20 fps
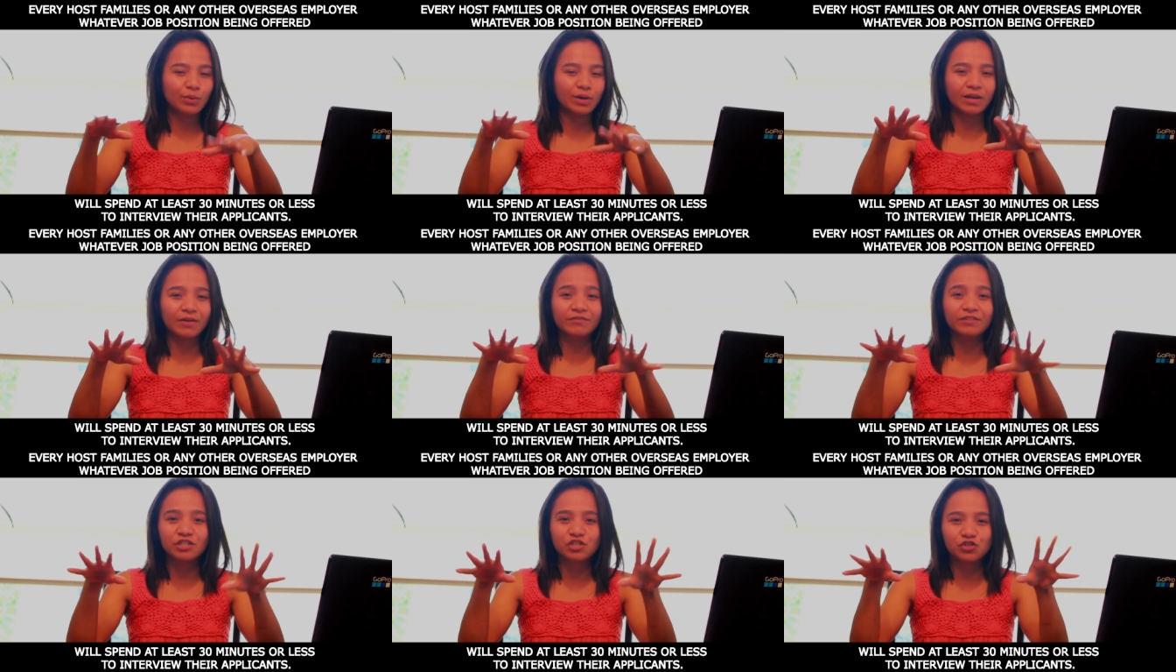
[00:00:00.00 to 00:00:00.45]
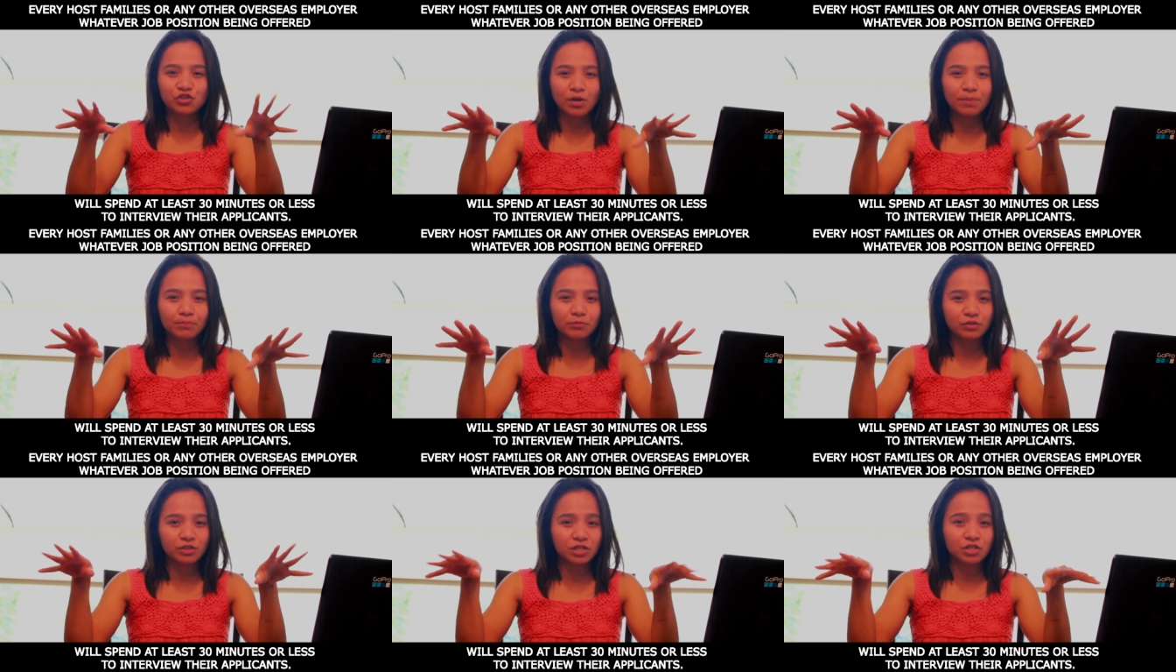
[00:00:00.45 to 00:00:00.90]
whatever
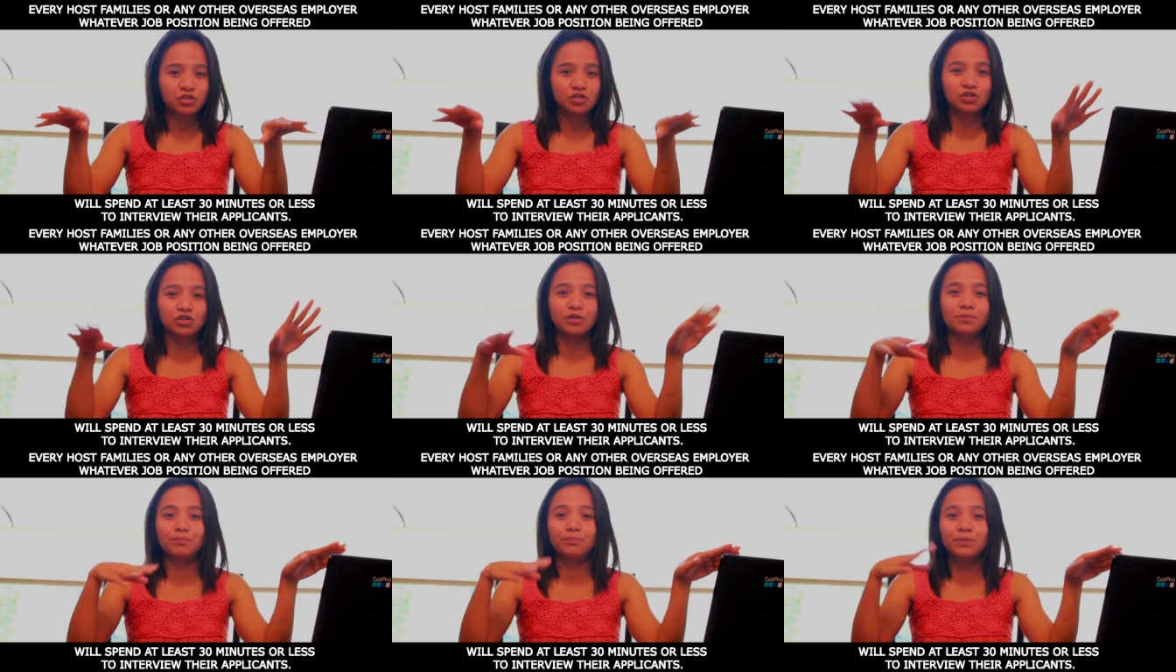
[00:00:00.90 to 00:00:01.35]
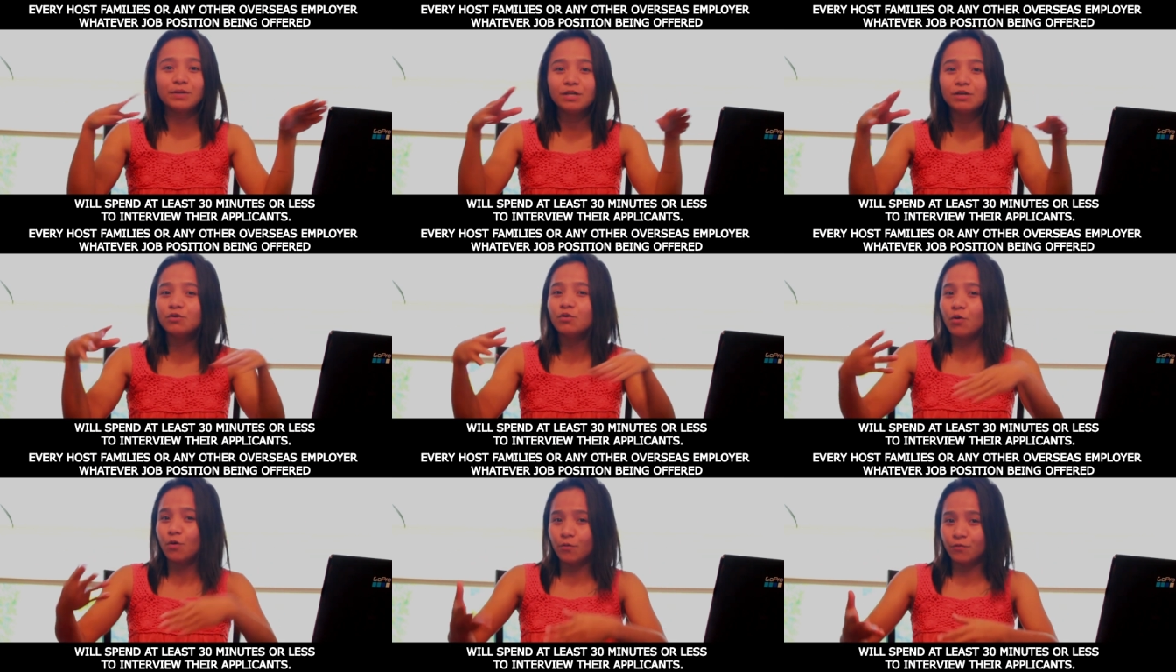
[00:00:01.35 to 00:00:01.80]
job position
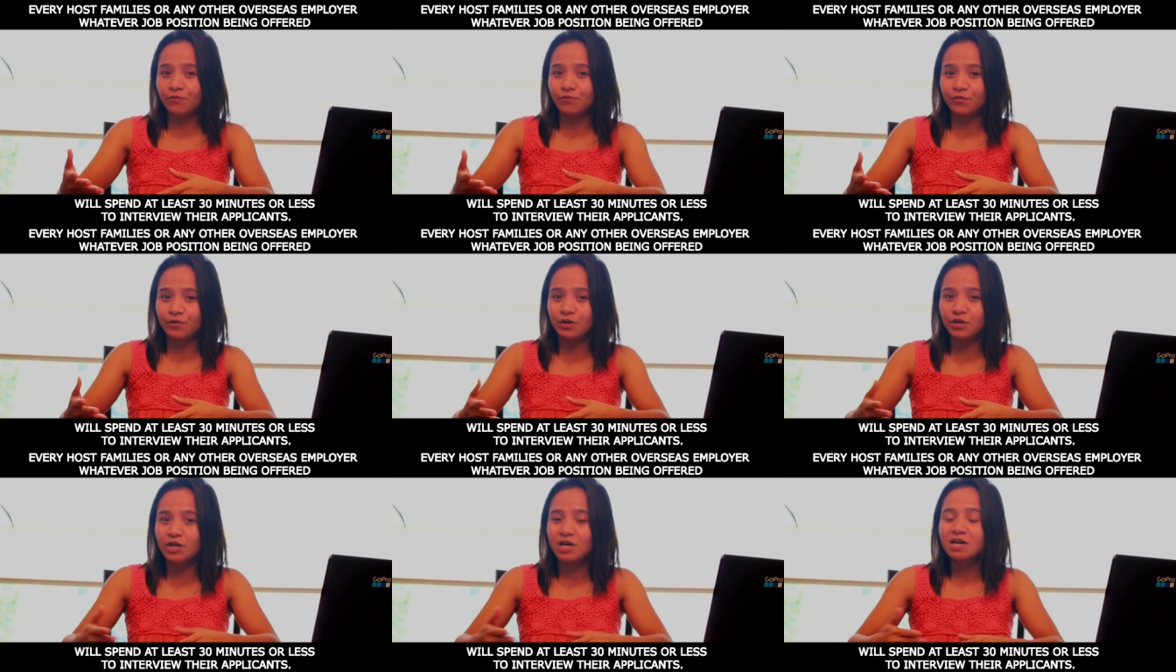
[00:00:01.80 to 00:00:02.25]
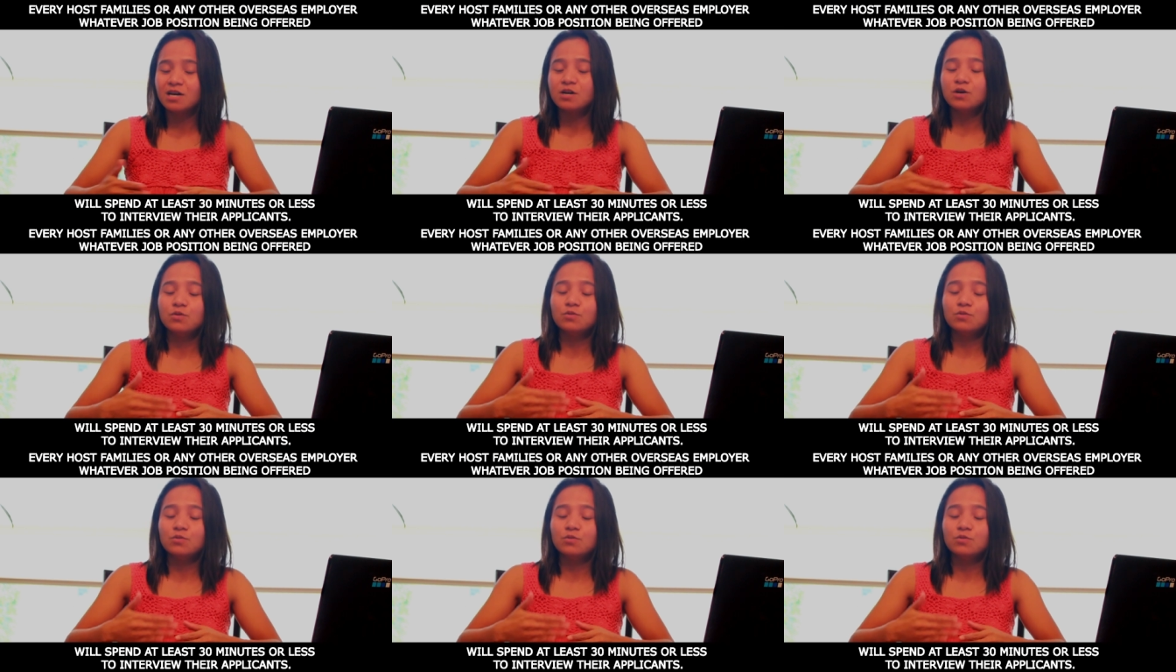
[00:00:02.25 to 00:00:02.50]
being offered,